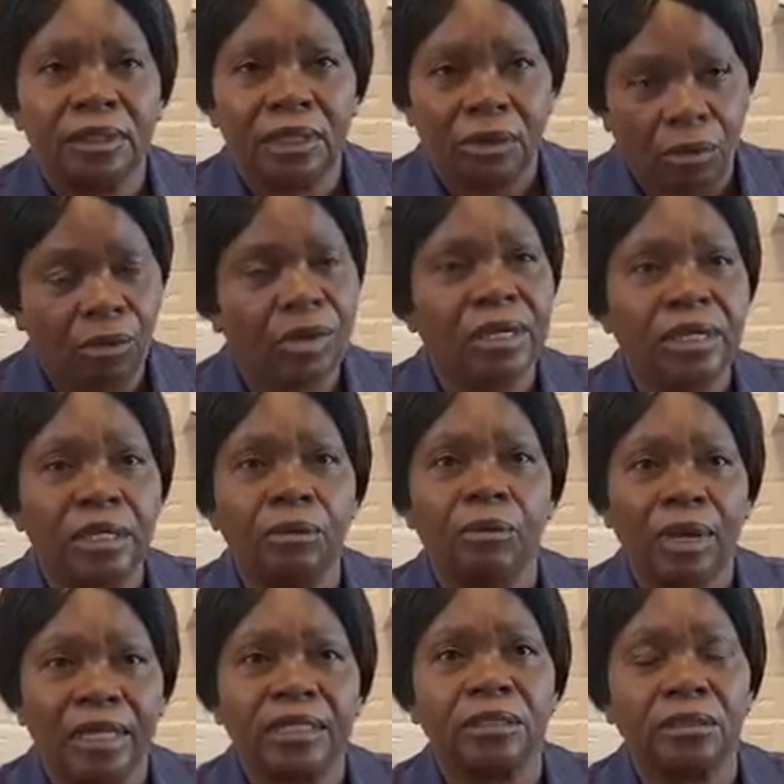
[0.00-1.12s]
He only
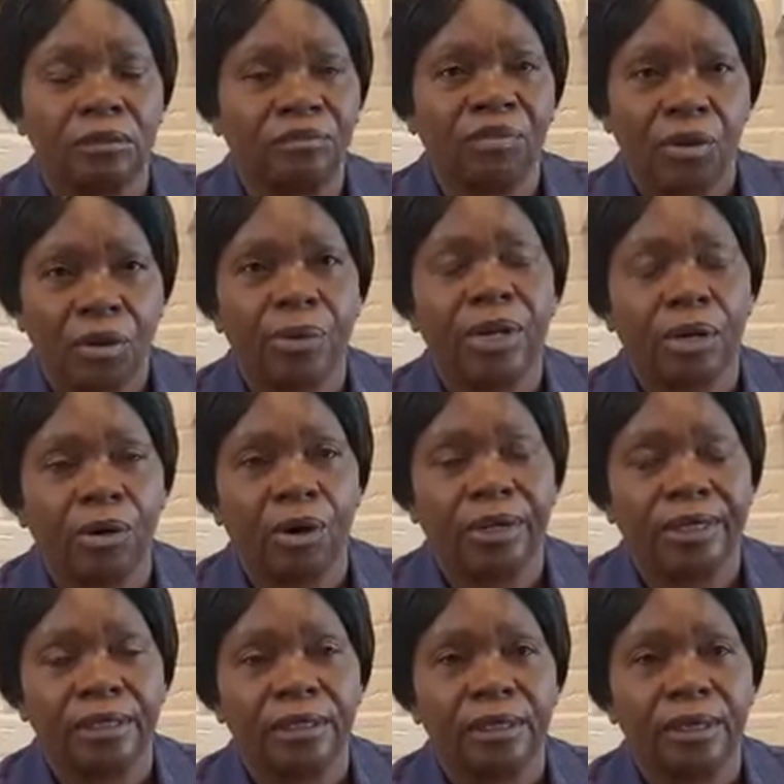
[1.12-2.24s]
was following
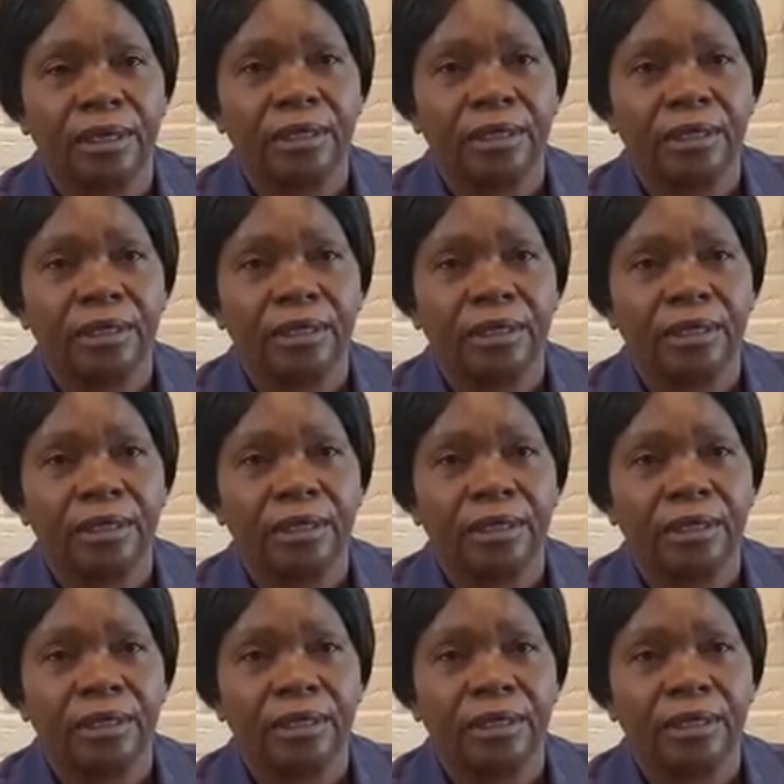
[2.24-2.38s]
God.